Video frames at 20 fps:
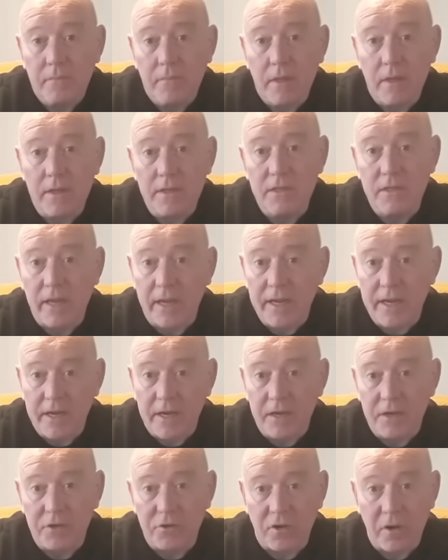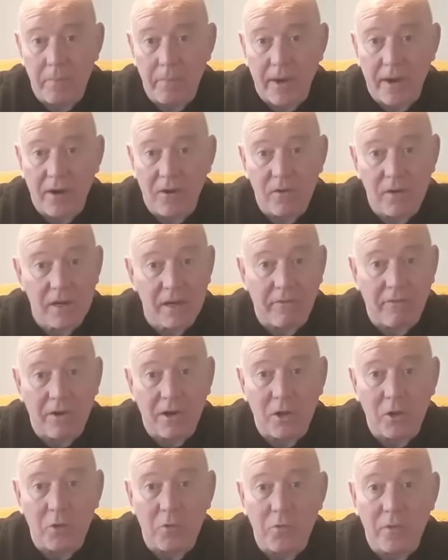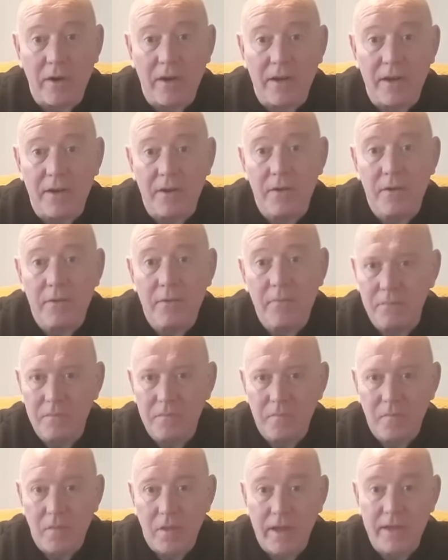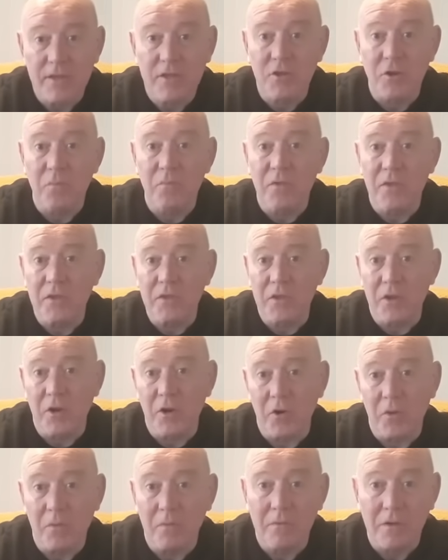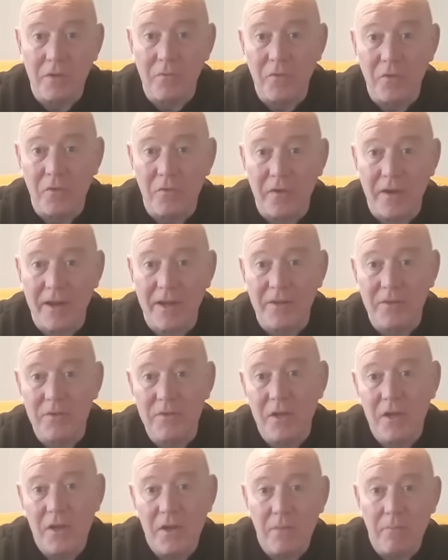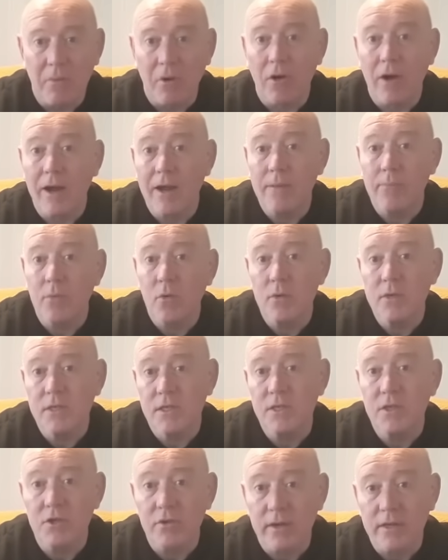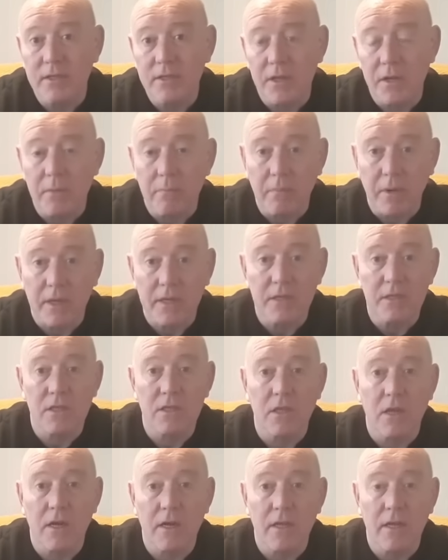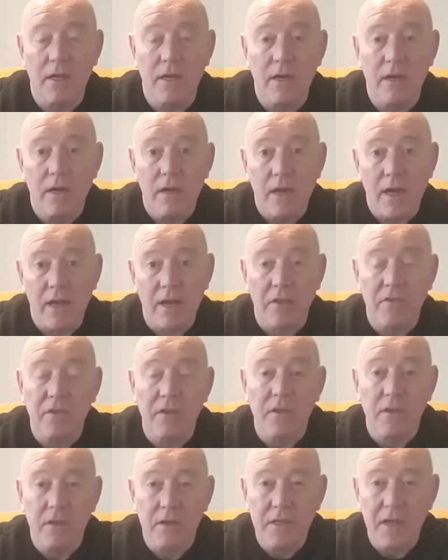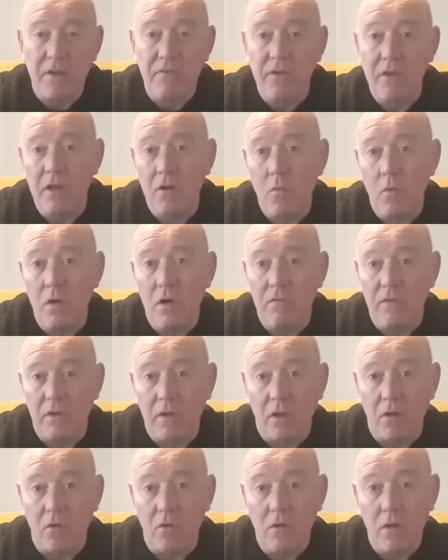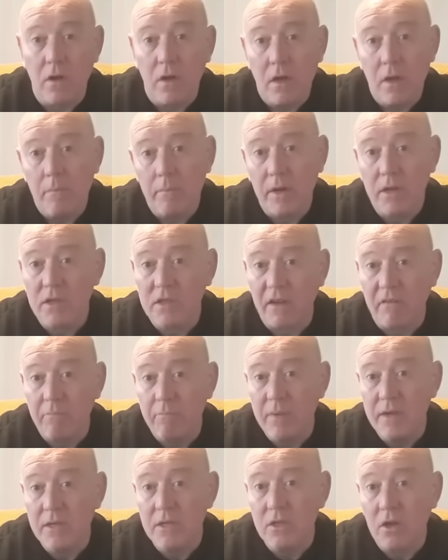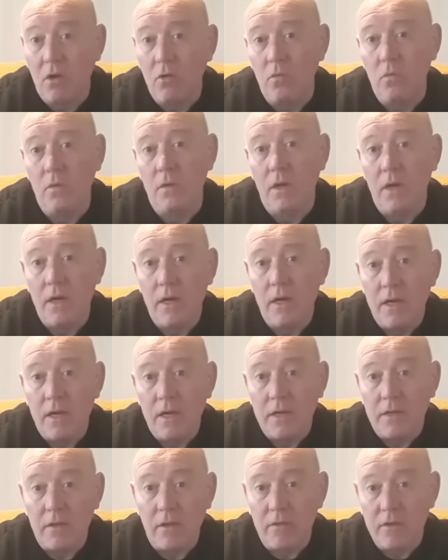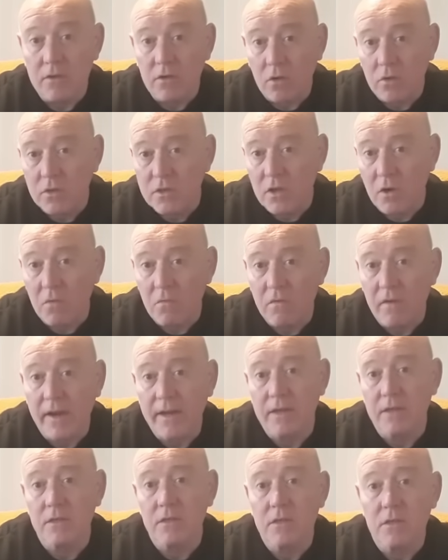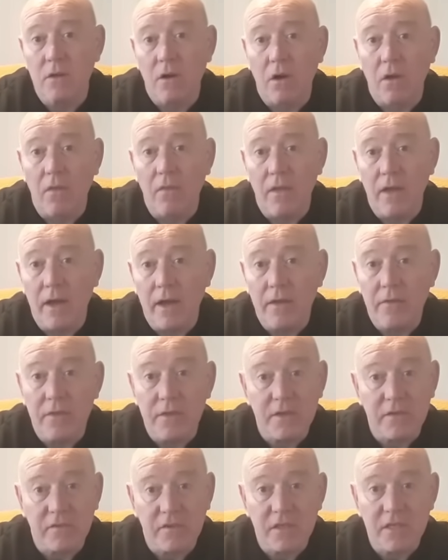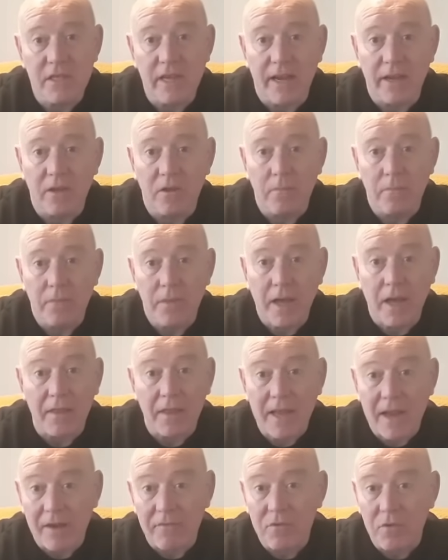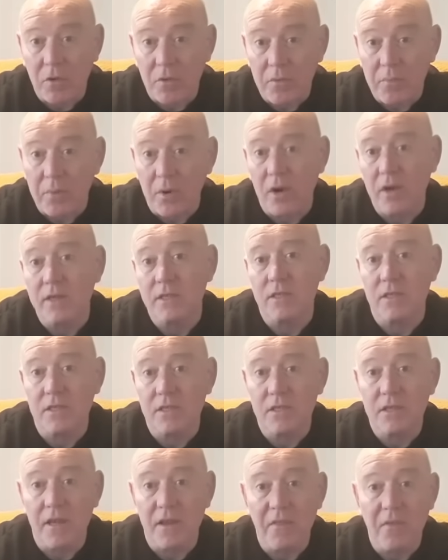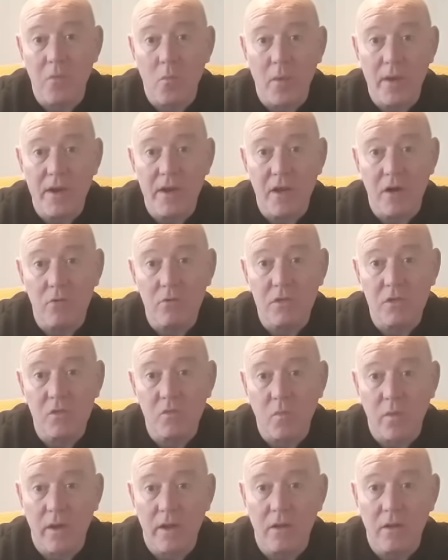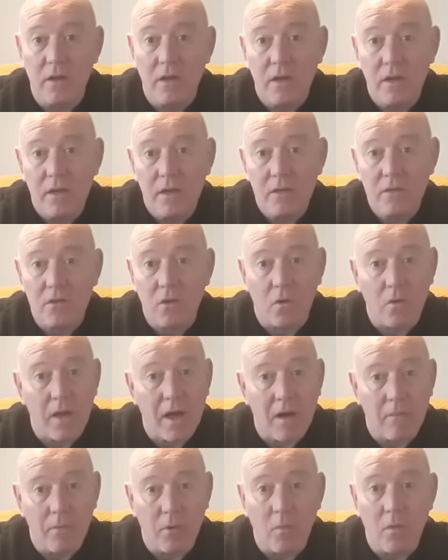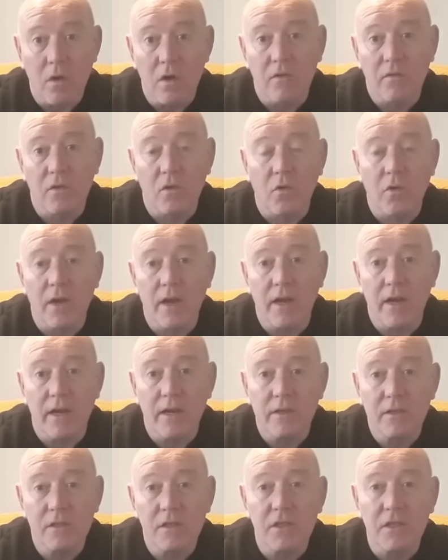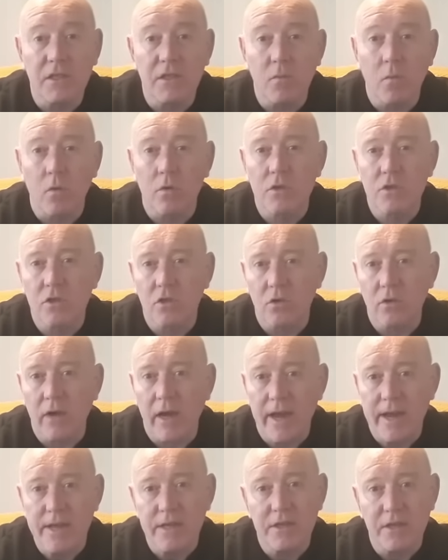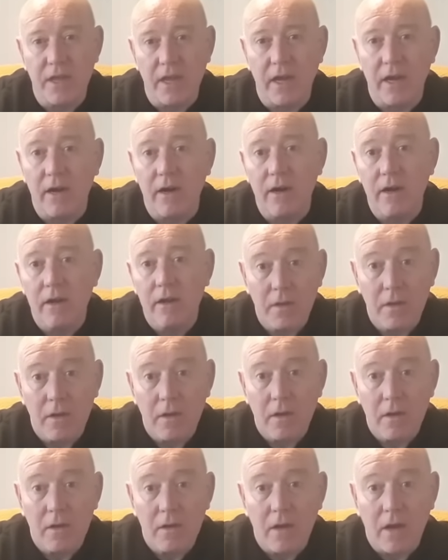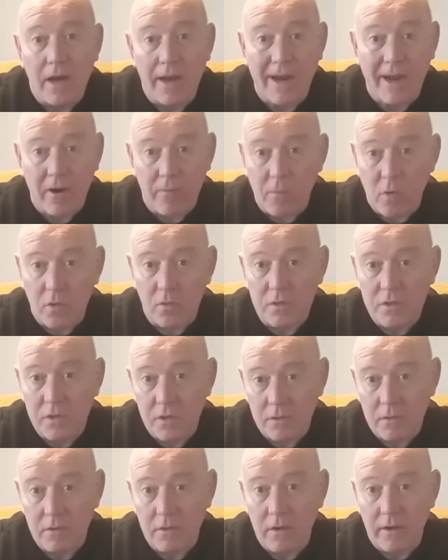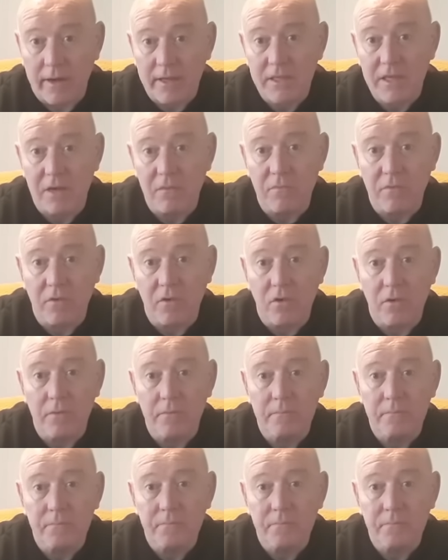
is taking a trip out and having a look round. It's something to do, if nothing else, but I am always interested in places like that, and I think they're definitely worth a look, because I've been told that there's also vans on there that's for sale, and they have got the prices in the windows as well, so that'll be worth looking at to see what sort of age they are and how much they're asking for them.